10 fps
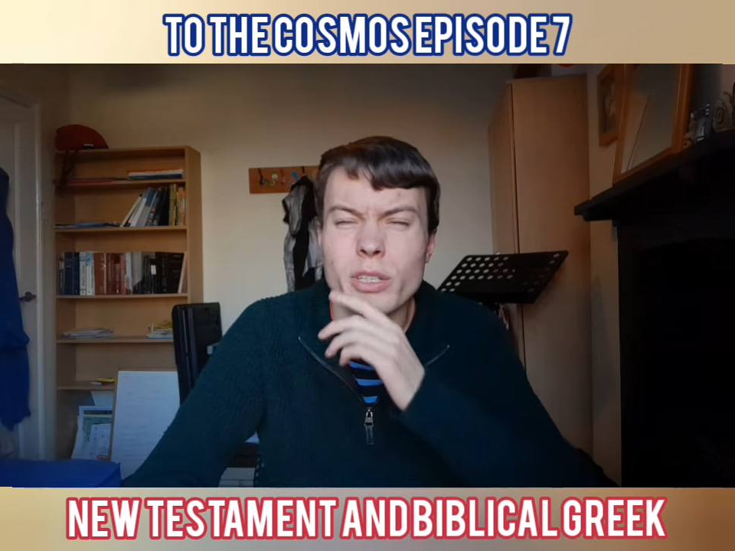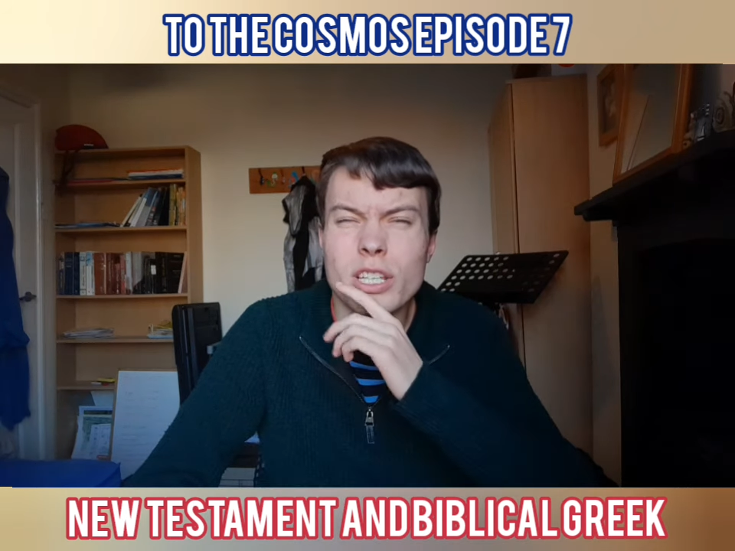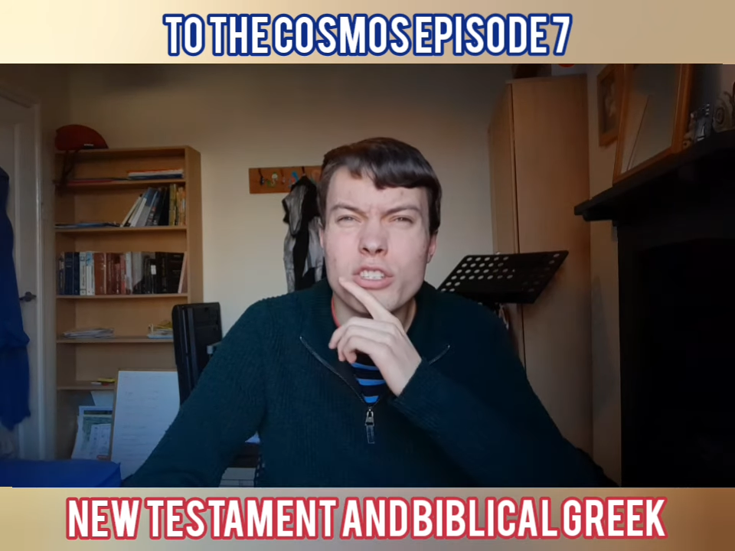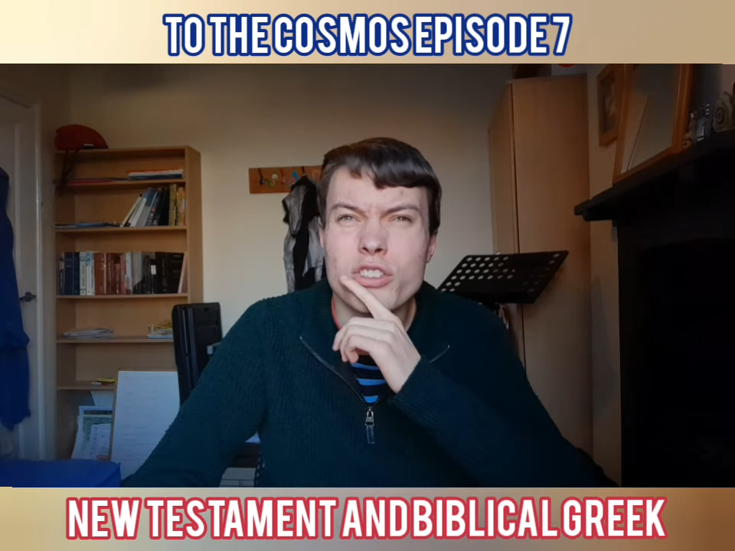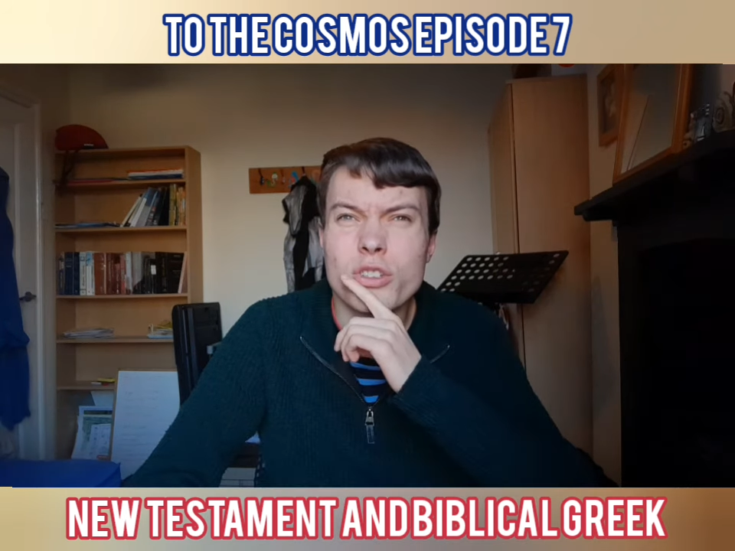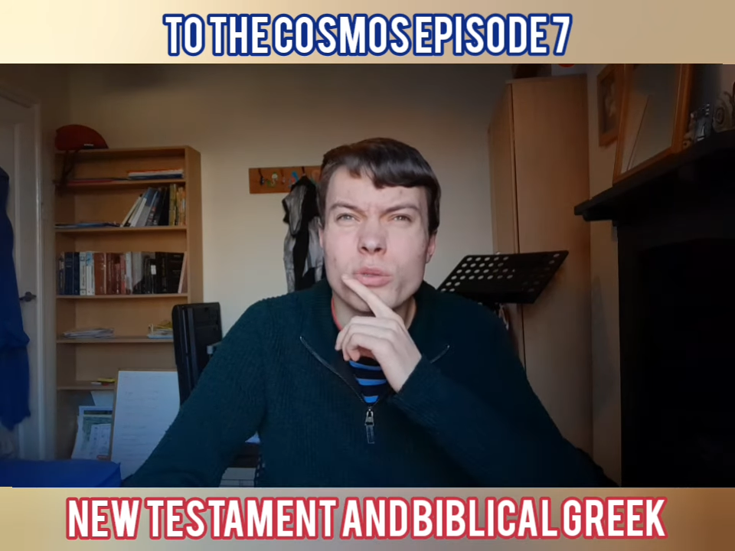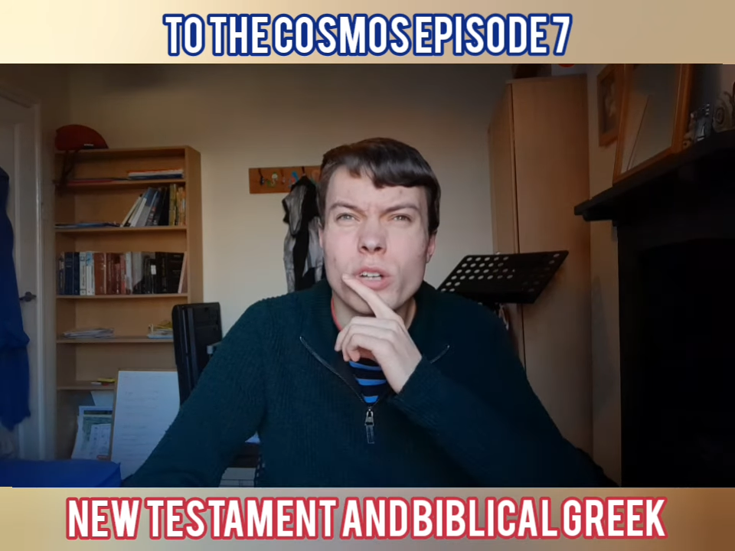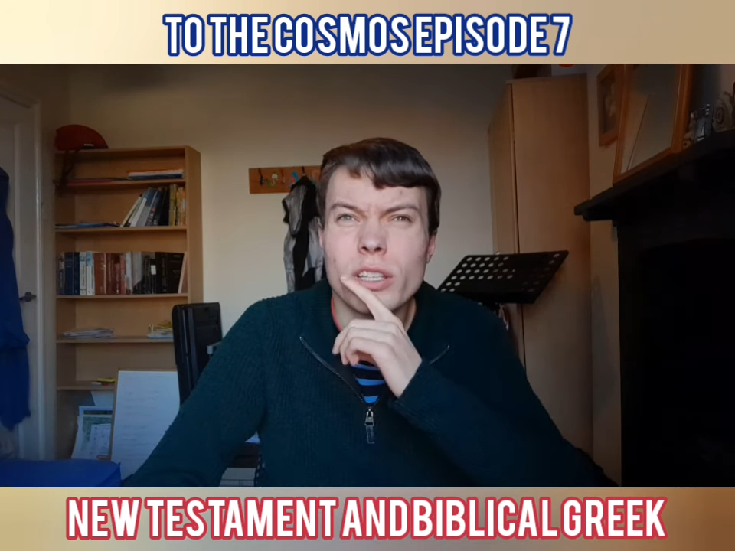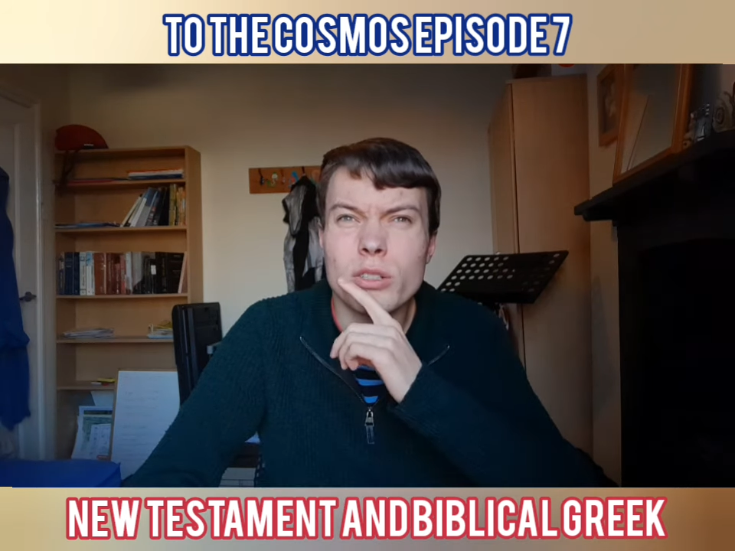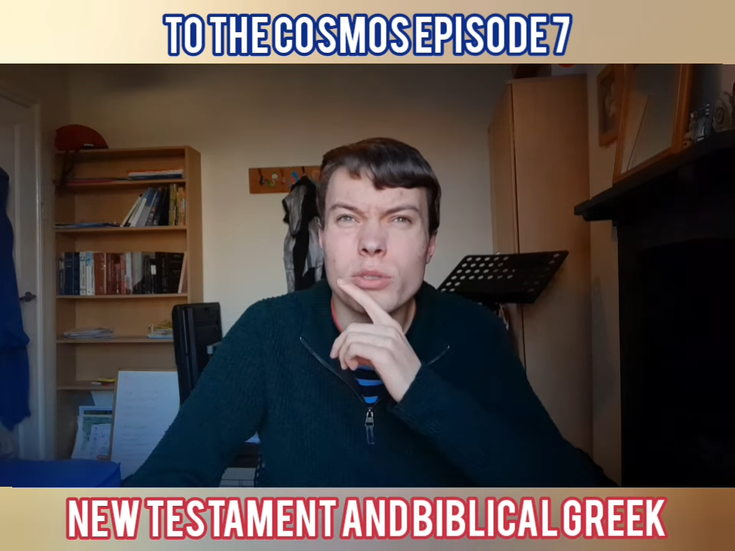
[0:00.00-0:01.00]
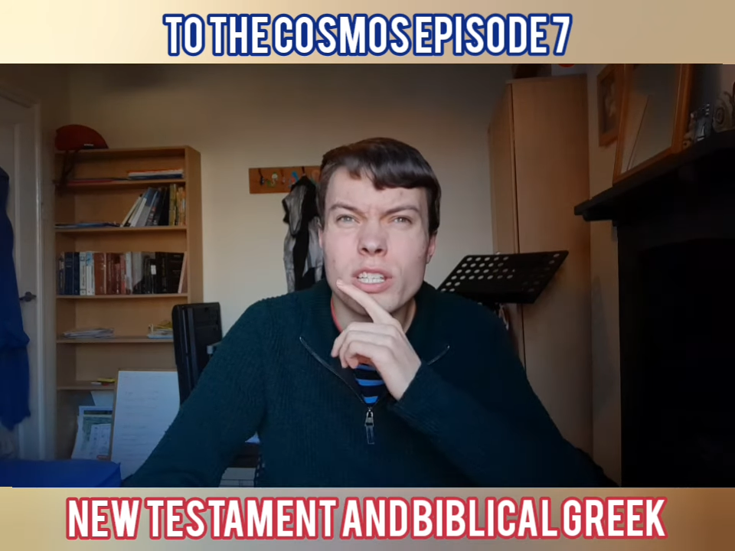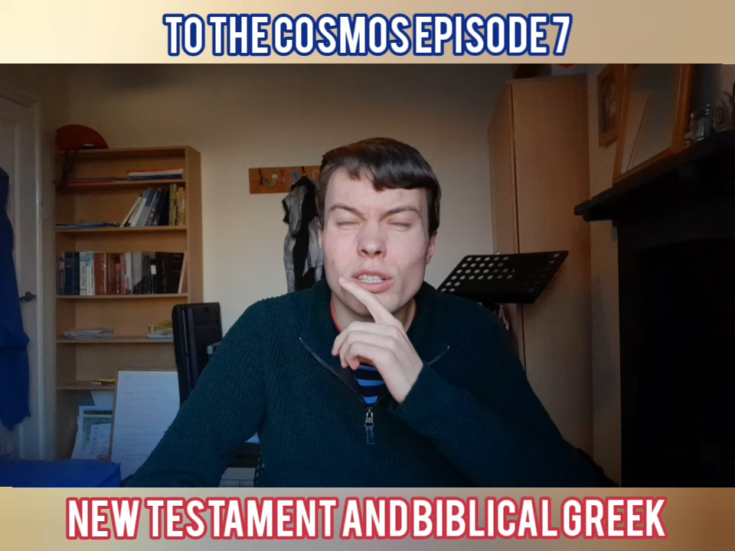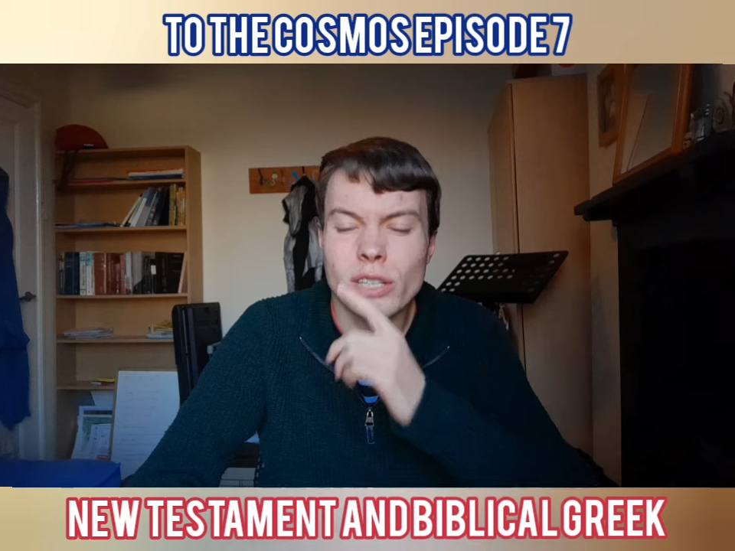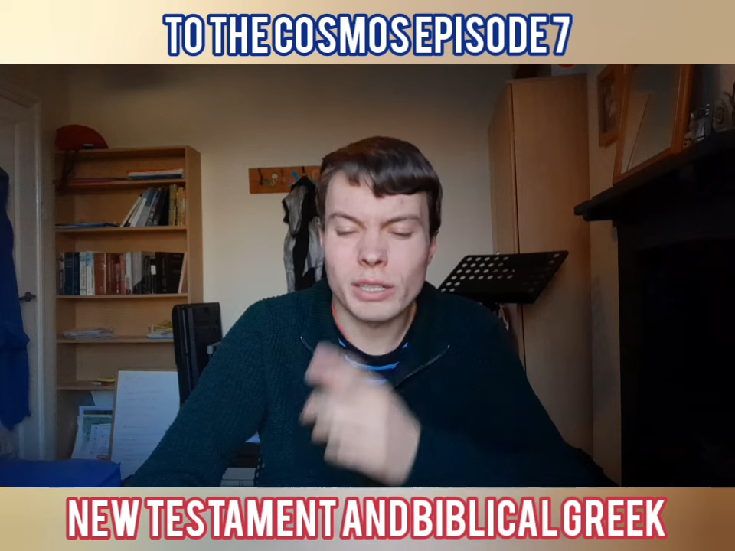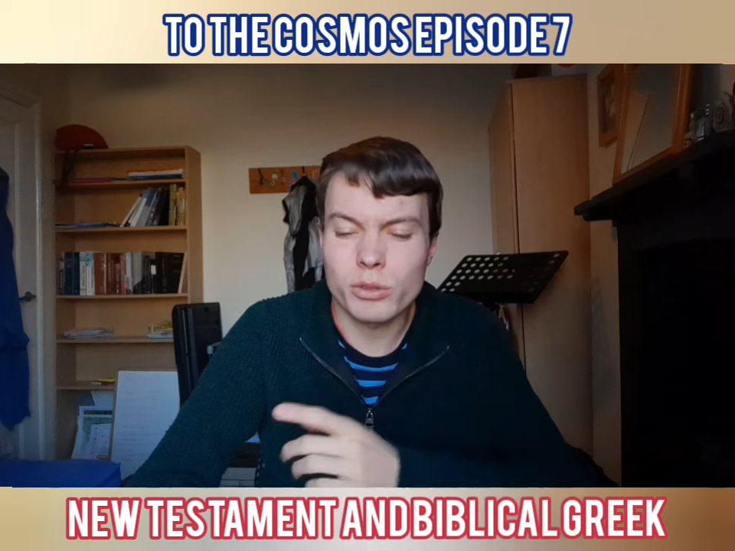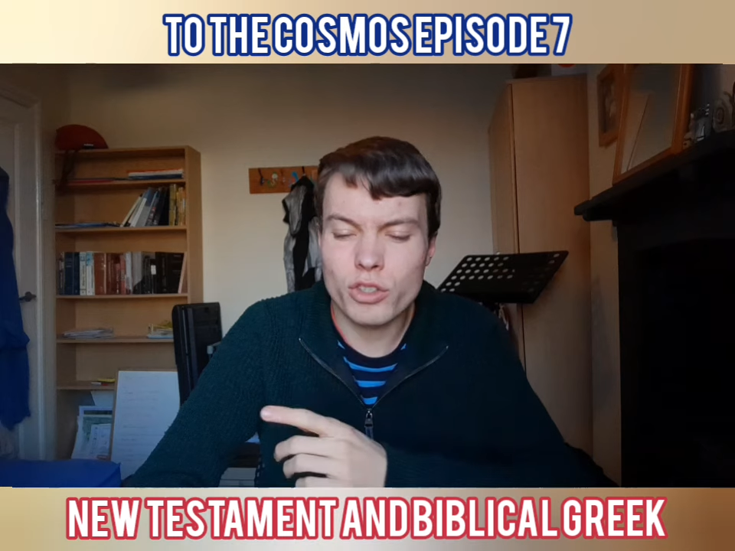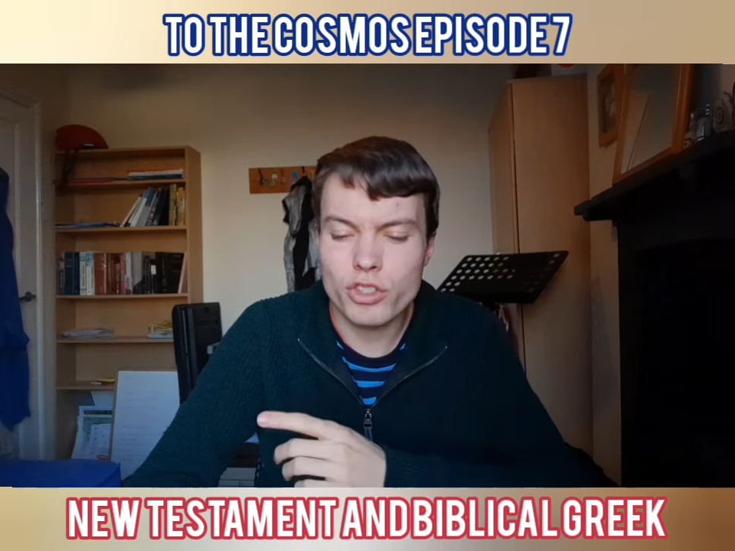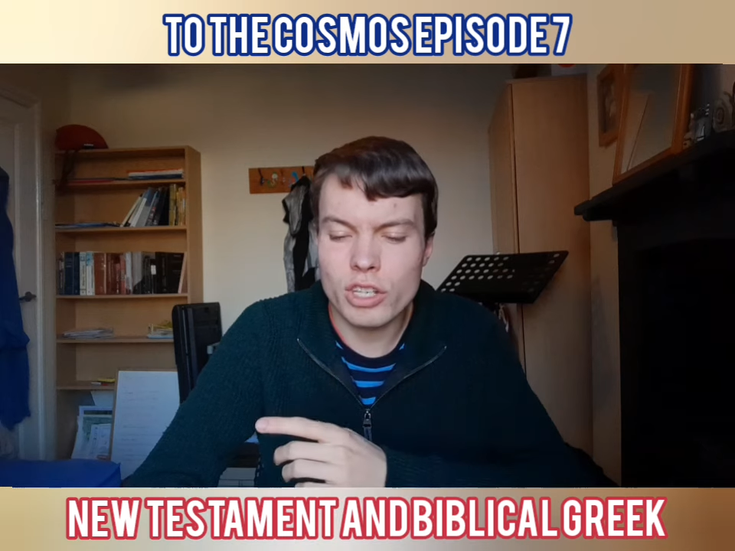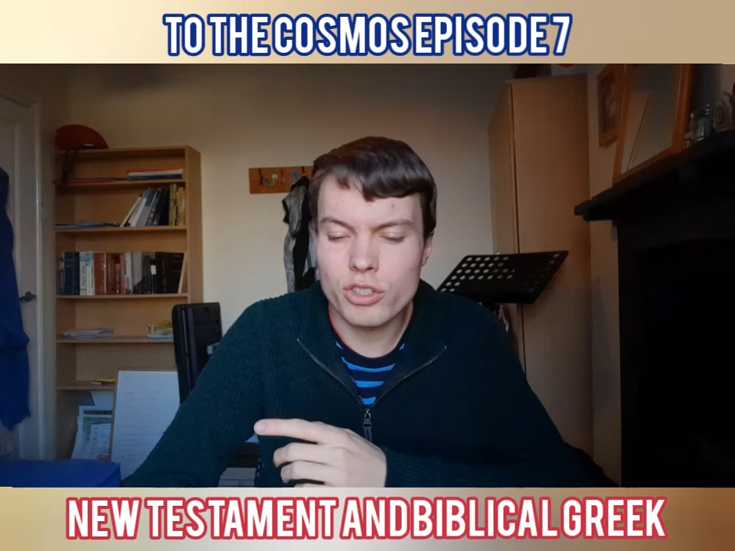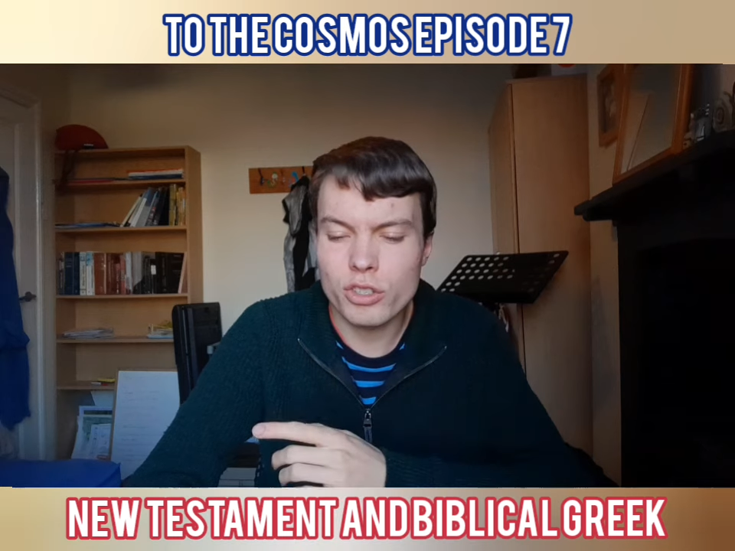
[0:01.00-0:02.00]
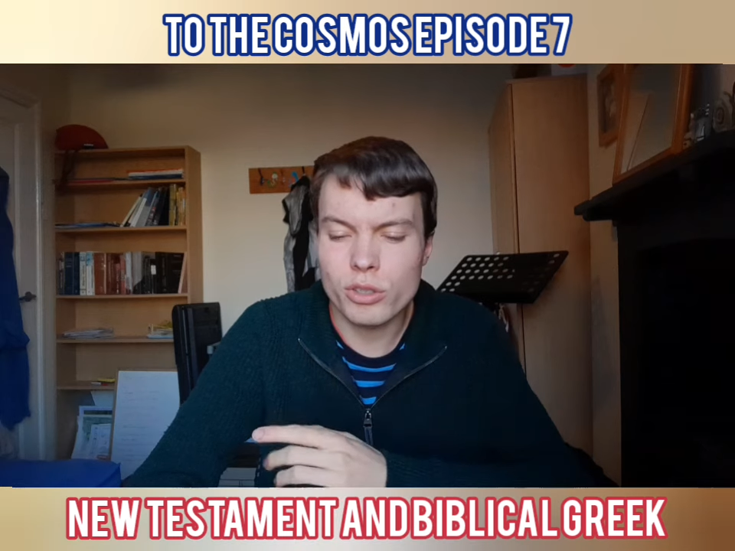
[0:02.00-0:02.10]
Are they doing it in the languages centre?